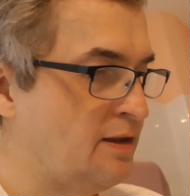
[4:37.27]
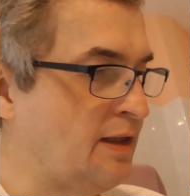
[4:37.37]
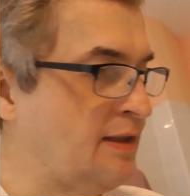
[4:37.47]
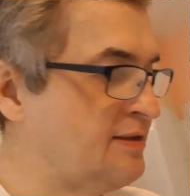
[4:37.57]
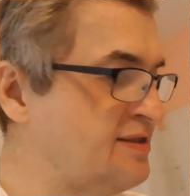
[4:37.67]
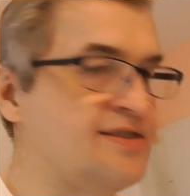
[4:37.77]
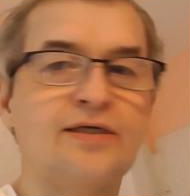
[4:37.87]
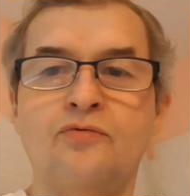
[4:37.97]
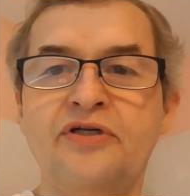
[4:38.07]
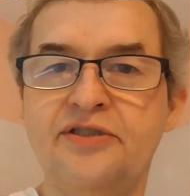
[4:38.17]
and this is
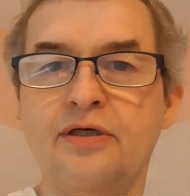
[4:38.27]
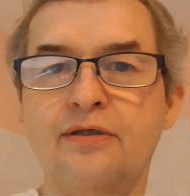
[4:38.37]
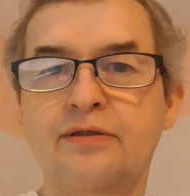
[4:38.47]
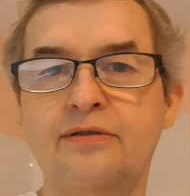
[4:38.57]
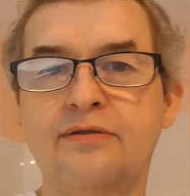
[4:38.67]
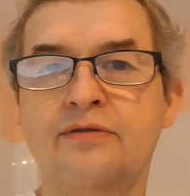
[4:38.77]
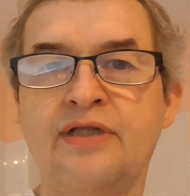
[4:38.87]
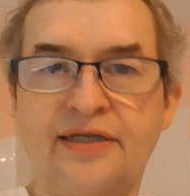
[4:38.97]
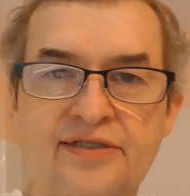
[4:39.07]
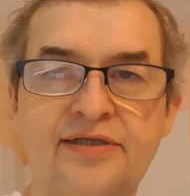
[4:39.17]
a retard.
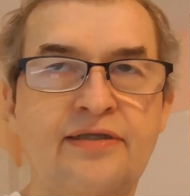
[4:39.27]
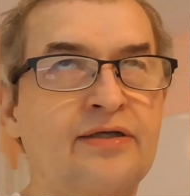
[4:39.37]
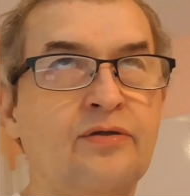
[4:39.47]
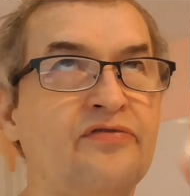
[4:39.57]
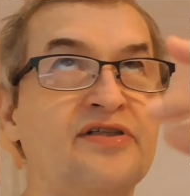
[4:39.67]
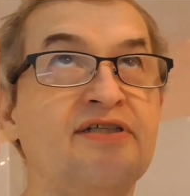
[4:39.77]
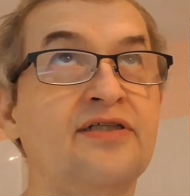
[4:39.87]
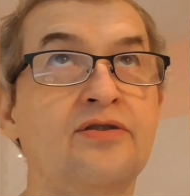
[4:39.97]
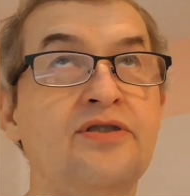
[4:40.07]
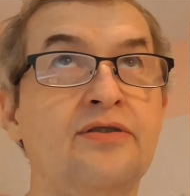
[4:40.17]
Like I said, I don't know if I said
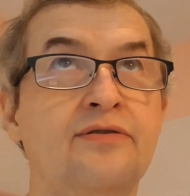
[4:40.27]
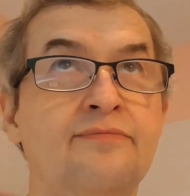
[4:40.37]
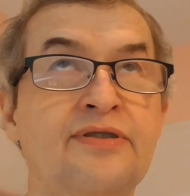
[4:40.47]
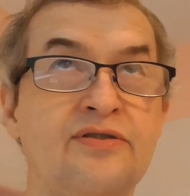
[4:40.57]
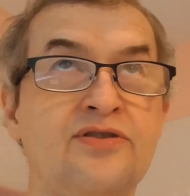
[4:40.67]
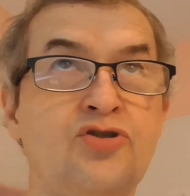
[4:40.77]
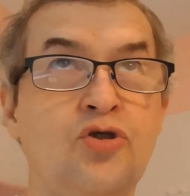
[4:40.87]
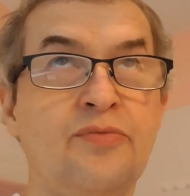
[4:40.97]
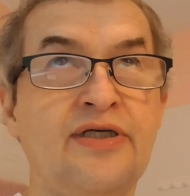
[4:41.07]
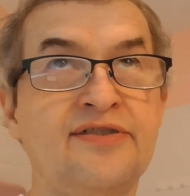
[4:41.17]
it here because in
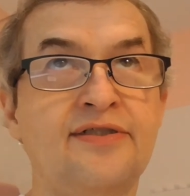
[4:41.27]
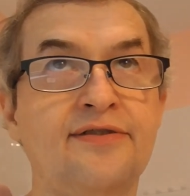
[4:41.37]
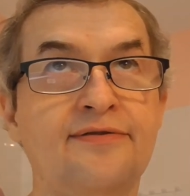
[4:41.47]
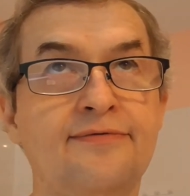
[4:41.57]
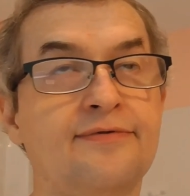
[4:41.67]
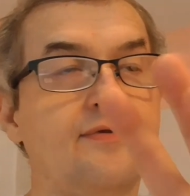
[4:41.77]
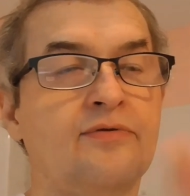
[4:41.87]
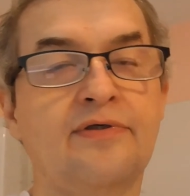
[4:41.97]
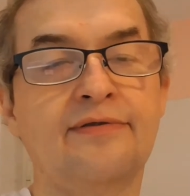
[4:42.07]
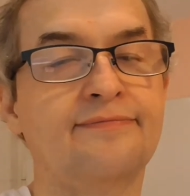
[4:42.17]
German I said it.
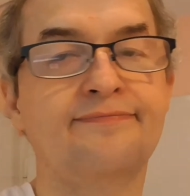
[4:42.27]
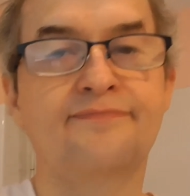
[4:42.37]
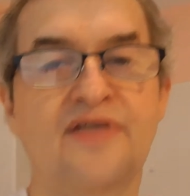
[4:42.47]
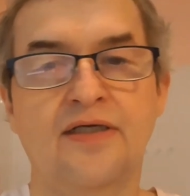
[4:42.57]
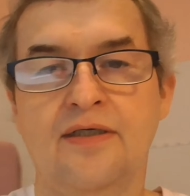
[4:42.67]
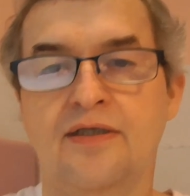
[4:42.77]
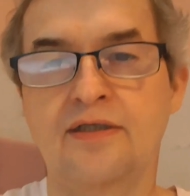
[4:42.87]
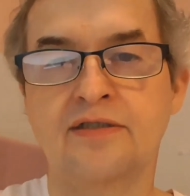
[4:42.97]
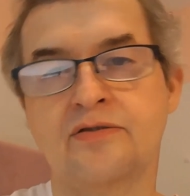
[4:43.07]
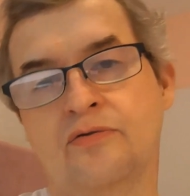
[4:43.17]

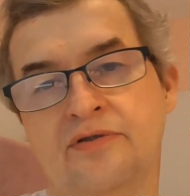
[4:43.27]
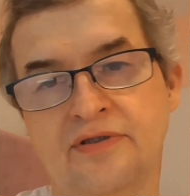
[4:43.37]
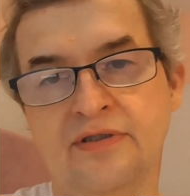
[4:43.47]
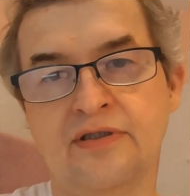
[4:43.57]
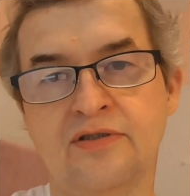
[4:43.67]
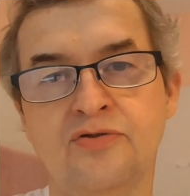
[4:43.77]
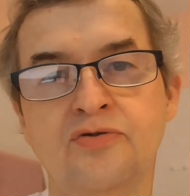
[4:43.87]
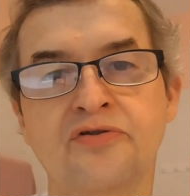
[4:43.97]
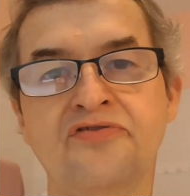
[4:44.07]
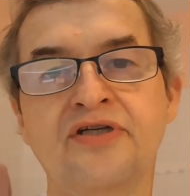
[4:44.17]
So in
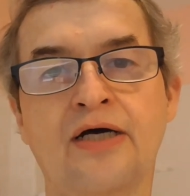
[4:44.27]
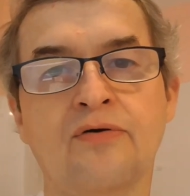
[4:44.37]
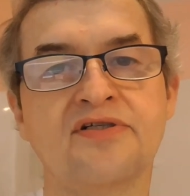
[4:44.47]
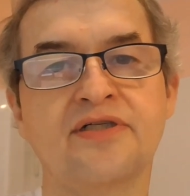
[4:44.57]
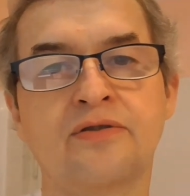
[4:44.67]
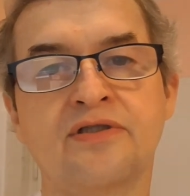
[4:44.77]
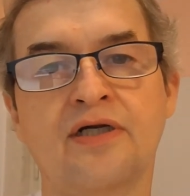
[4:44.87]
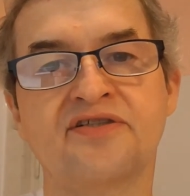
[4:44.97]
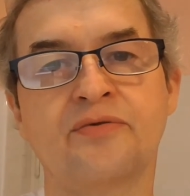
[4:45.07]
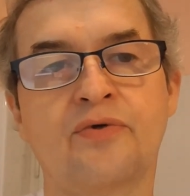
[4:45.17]
2 to 3 hours it
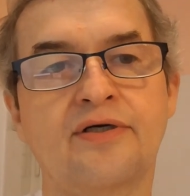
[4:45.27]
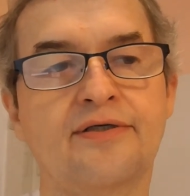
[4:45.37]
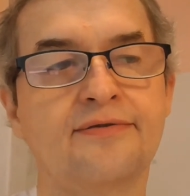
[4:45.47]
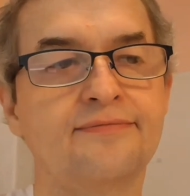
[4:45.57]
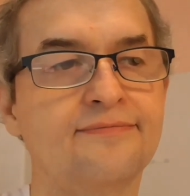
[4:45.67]
starts to work,